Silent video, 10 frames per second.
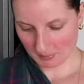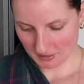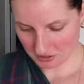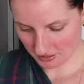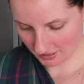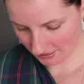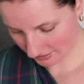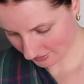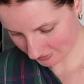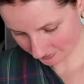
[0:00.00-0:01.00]
my pantry.
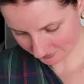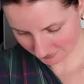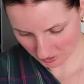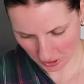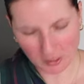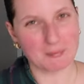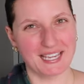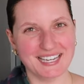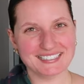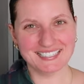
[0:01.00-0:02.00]
You know what I
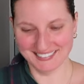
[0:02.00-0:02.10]
mean?